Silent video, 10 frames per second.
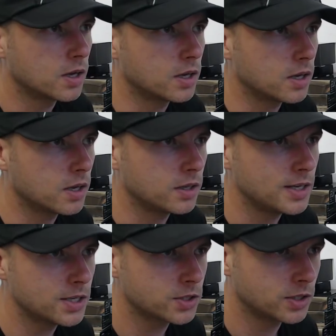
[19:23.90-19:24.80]

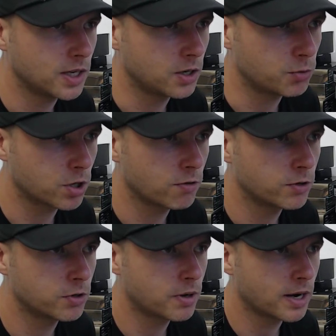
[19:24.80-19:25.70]
Yesterday,
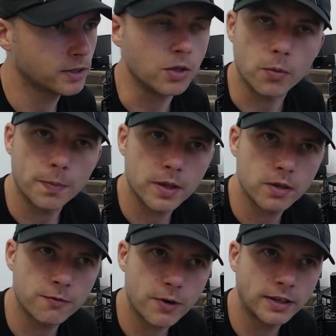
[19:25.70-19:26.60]
recovery ride. No,
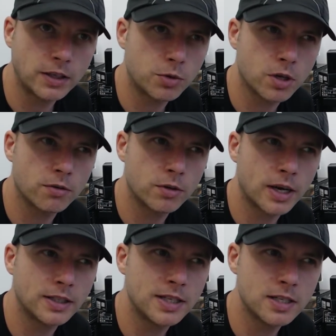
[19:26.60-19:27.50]
Friday recovery
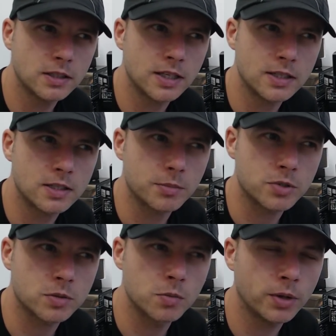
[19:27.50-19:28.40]
ride. Yesterday, some
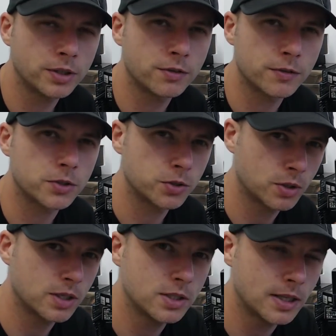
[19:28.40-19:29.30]
small intervals. You
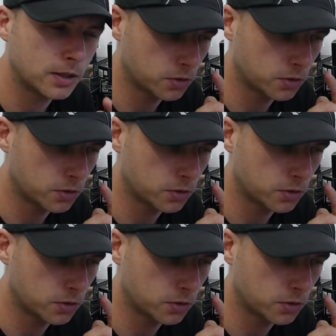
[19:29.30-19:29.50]
can see that